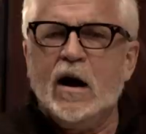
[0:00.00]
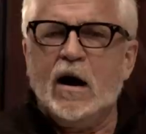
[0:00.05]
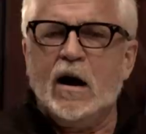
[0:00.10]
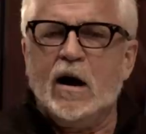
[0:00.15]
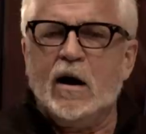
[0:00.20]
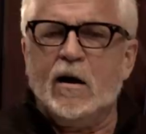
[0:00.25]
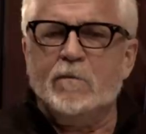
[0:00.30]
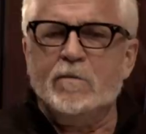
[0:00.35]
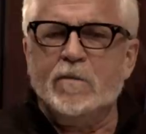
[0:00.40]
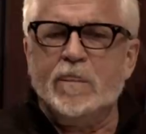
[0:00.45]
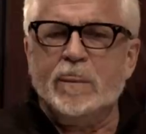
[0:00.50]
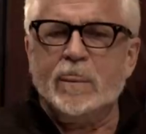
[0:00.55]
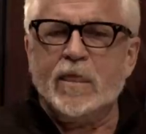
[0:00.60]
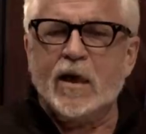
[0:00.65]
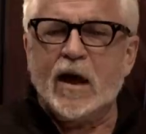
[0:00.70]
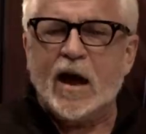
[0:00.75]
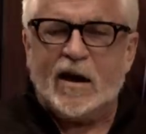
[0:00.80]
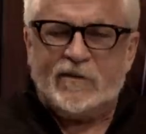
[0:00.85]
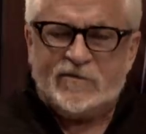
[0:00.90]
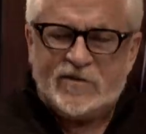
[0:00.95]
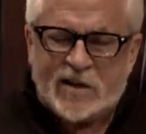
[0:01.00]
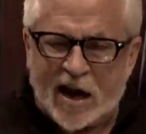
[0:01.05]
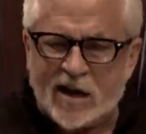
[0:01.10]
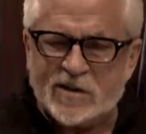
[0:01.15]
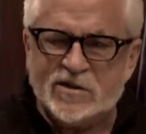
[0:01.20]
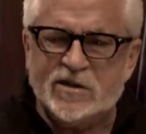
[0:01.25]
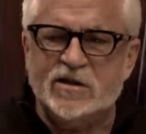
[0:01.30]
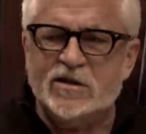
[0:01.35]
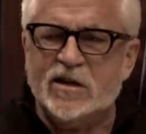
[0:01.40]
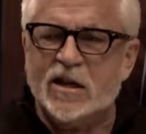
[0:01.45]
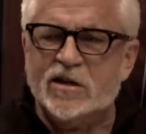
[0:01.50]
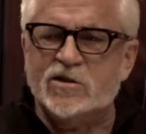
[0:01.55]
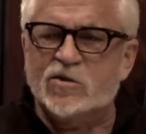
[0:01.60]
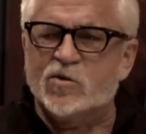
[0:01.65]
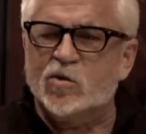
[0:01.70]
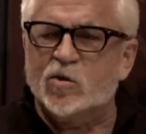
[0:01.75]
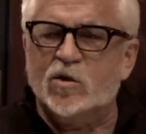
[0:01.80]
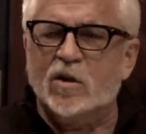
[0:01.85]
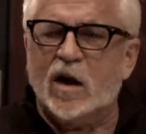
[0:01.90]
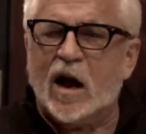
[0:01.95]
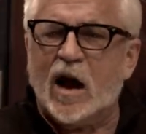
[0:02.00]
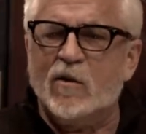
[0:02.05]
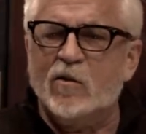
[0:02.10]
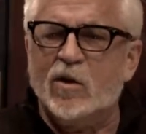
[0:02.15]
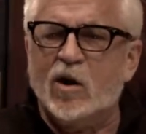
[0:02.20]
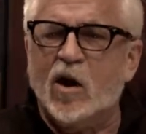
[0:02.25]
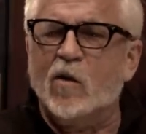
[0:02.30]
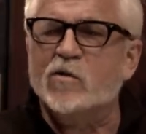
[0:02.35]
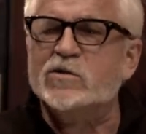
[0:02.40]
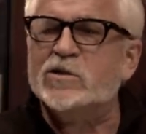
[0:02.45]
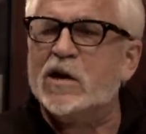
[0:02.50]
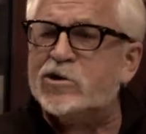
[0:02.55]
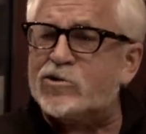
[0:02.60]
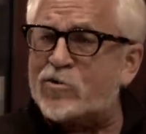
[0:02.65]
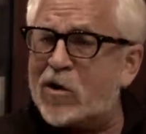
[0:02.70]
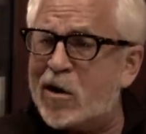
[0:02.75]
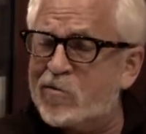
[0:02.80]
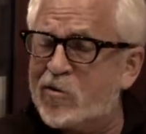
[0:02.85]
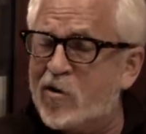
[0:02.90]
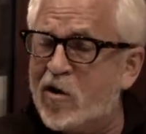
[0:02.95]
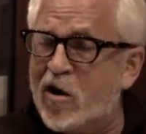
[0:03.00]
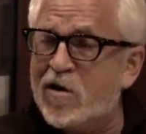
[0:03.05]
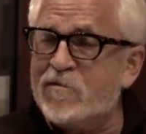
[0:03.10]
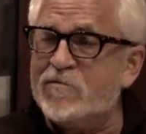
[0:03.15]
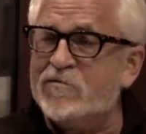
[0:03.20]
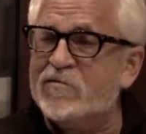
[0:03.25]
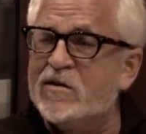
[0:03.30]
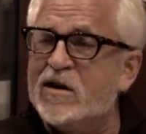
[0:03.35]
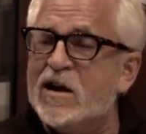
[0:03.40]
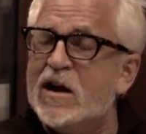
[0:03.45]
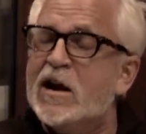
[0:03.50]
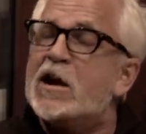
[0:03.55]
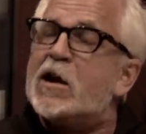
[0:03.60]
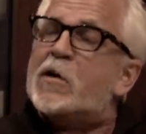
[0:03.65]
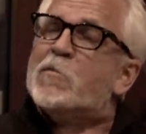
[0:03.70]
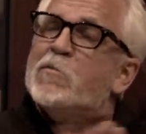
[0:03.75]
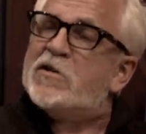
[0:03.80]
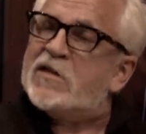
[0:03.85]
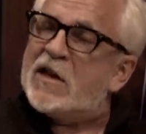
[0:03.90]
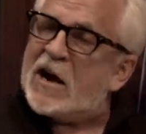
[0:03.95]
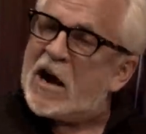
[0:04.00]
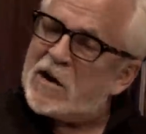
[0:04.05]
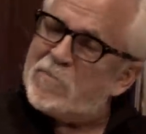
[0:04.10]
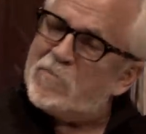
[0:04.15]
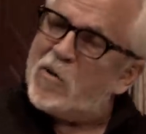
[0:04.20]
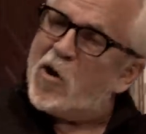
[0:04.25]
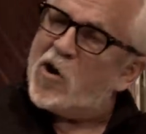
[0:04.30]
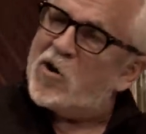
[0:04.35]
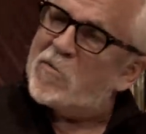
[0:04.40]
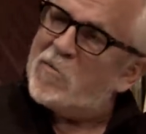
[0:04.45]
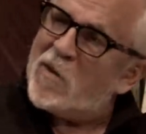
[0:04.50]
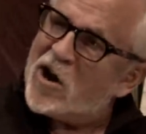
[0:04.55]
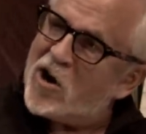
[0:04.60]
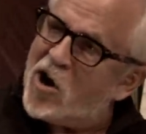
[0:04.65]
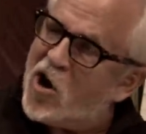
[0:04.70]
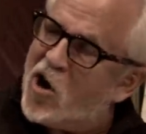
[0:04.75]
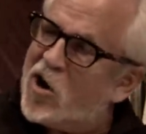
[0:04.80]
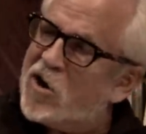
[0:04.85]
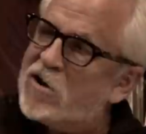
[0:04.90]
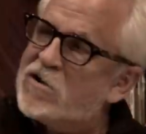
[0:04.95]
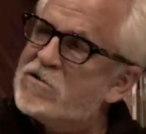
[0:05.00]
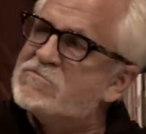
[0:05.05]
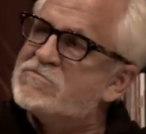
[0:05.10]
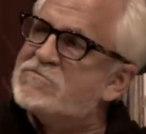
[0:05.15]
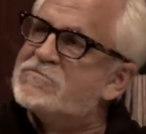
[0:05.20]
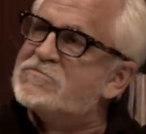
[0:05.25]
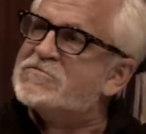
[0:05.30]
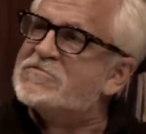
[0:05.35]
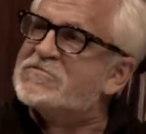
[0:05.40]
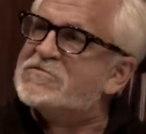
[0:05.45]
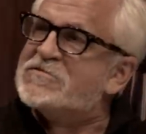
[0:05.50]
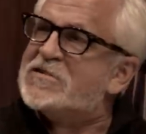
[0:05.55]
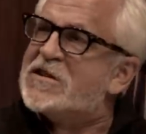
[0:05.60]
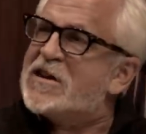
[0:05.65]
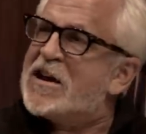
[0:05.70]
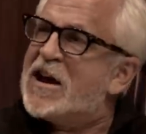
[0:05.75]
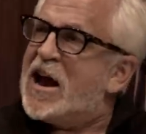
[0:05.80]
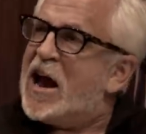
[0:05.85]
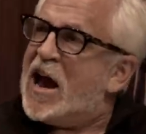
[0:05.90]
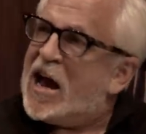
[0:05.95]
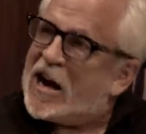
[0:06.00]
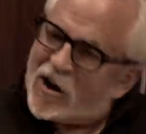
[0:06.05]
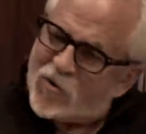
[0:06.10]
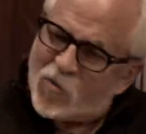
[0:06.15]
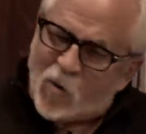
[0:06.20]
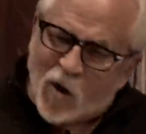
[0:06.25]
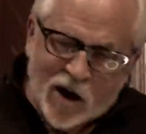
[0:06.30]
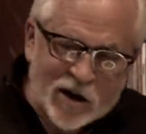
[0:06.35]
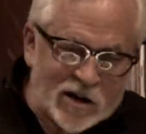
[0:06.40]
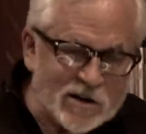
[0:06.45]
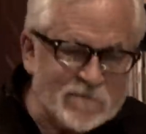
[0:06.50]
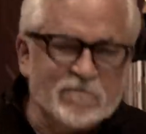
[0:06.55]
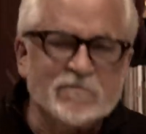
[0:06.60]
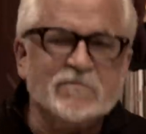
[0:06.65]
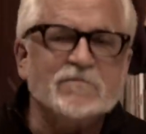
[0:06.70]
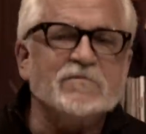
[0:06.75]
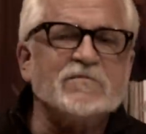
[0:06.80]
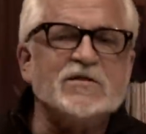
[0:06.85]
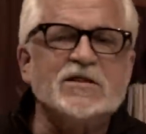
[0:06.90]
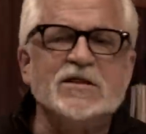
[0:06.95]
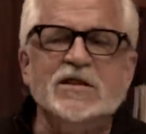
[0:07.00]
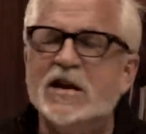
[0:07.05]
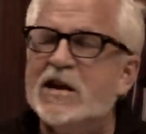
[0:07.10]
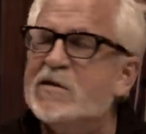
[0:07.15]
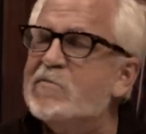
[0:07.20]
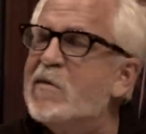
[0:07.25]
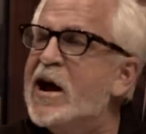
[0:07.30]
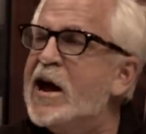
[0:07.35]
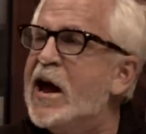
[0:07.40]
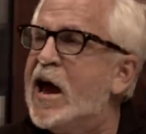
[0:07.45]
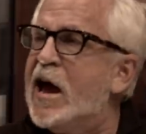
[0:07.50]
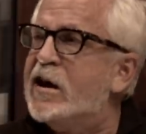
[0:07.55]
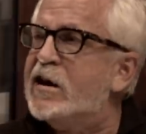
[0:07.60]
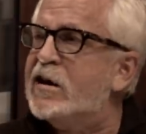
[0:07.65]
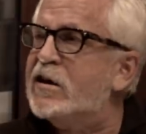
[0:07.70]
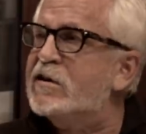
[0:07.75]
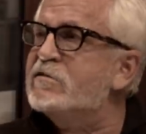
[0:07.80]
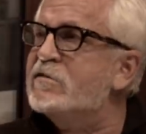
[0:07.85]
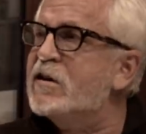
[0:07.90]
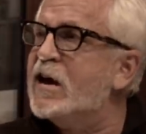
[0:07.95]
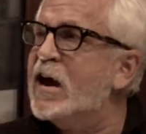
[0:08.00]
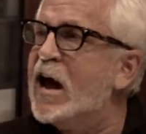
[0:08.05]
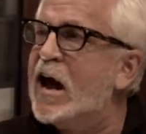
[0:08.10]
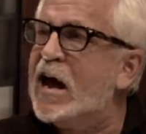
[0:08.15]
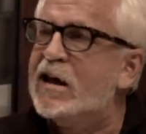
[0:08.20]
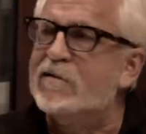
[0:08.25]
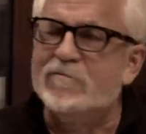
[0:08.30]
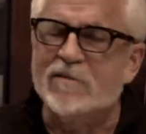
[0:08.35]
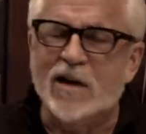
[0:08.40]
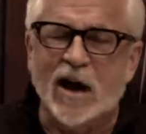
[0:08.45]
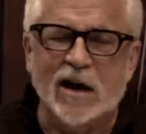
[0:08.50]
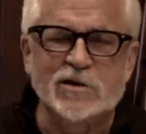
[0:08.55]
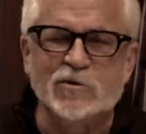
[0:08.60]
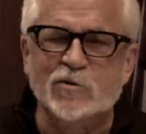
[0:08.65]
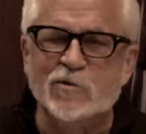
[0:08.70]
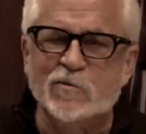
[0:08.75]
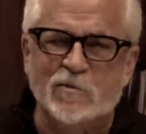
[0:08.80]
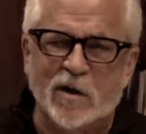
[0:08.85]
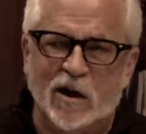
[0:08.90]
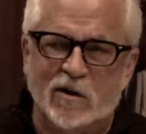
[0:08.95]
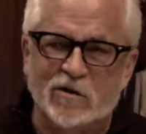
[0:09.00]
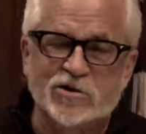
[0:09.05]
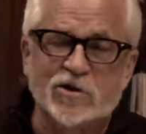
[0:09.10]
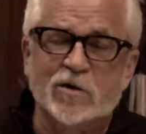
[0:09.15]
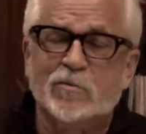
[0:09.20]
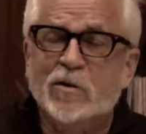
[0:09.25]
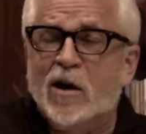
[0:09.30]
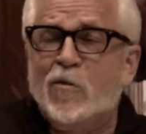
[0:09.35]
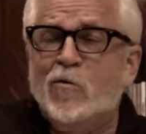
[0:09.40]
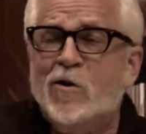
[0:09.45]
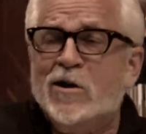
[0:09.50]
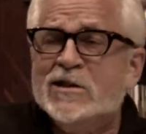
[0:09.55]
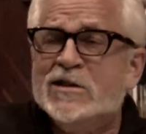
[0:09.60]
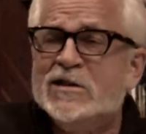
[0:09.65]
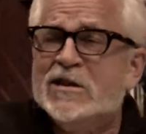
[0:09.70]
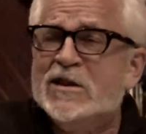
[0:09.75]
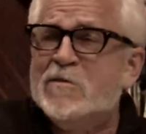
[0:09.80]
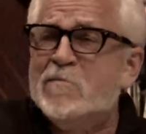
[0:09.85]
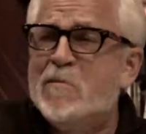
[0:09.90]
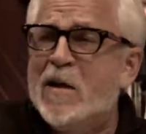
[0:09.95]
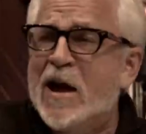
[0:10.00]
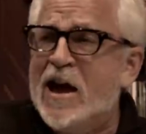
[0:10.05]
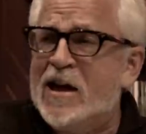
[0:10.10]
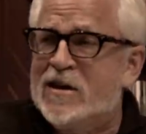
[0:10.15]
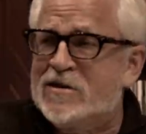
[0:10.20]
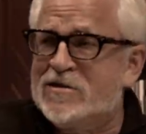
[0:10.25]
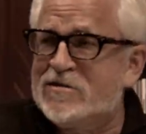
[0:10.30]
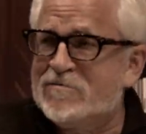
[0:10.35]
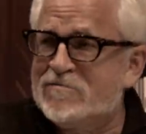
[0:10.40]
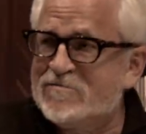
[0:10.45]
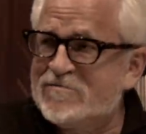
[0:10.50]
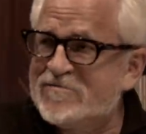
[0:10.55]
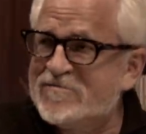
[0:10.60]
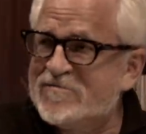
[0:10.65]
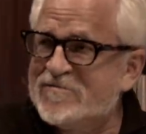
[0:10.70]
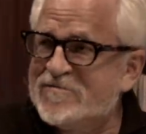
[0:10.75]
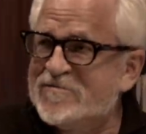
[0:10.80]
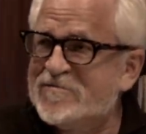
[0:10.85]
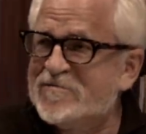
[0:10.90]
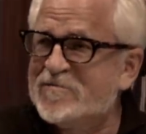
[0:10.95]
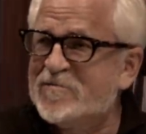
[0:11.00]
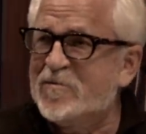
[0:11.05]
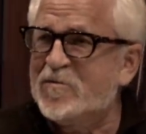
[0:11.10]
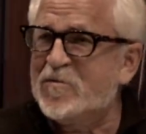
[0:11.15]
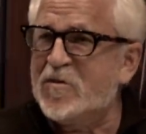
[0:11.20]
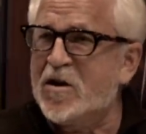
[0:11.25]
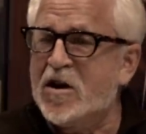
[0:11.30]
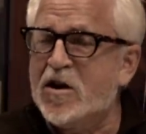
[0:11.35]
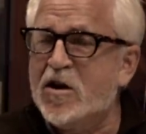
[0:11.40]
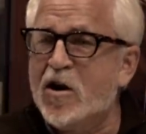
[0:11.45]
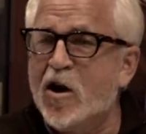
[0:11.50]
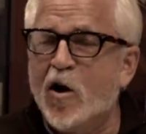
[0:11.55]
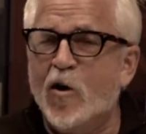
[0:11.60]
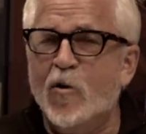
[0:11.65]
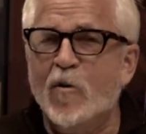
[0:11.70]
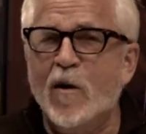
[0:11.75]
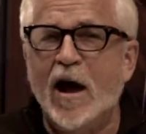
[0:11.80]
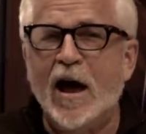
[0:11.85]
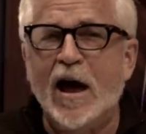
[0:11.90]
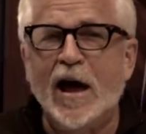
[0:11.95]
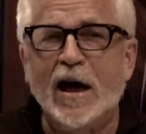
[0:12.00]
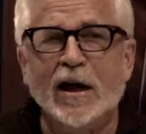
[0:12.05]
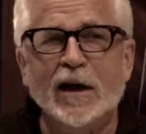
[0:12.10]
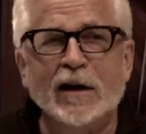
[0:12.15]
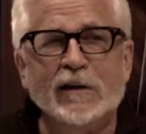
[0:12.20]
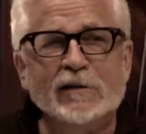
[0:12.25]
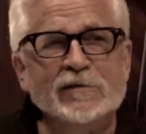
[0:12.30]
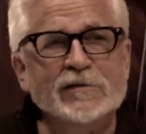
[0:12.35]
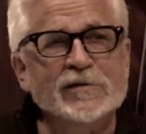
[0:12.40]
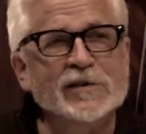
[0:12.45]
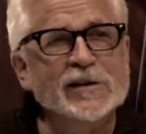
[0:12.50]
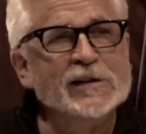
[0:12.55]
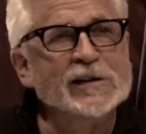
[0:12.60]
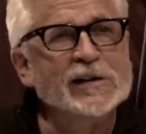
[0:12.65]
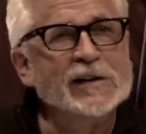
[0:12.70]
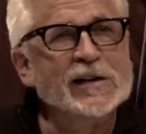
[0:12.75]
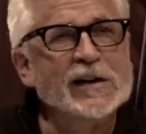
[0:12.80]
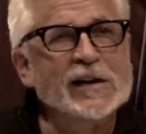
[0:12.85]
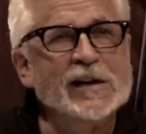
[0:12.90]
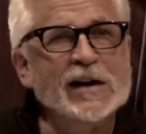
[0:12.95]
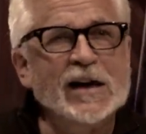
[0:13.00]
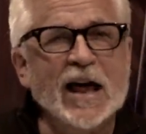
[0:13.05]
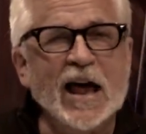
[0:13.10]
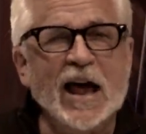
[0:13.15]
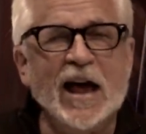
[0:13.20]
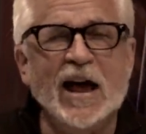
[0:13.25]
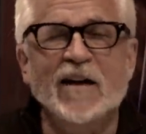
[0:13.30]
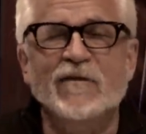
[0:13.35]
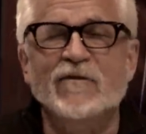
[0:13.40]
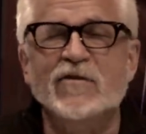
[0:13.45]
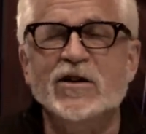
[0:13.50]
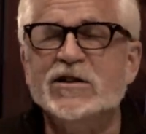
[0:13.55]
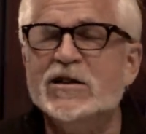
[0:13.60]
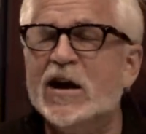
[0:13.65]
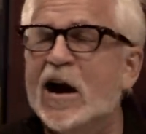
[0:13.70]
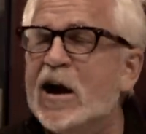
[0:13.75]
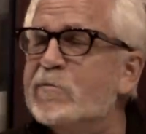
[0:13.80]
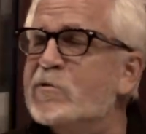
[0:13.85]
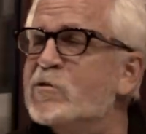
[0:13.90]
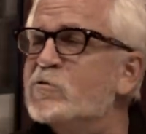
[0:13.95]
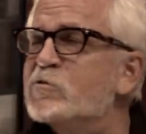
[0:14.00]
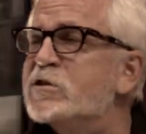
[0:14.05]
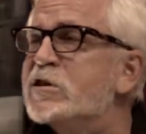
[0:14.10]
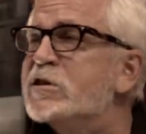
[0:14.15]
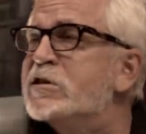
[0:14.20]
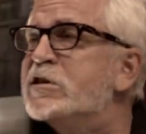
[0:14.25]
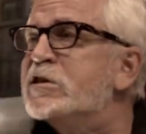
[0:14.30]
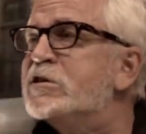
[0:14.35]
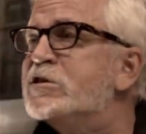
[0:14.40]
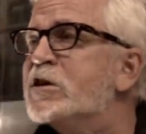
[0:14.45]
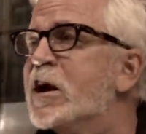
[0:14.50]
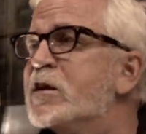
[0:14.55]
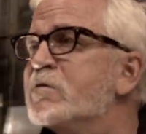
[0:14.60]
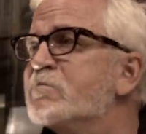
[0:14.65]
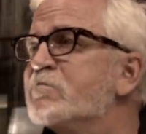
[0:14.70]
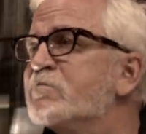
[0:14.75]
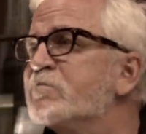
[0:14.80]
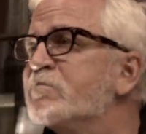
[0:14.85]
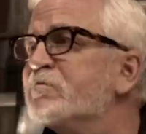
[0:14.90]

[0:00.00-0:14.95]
um, have dances at school, I would always, I'd drop her off, but then I'd park my car and I'd want to sneak my head in mm -hmm. and not to embarrass her, but I wanted to see the band. Ah, cool. You know, and every time it was a DJ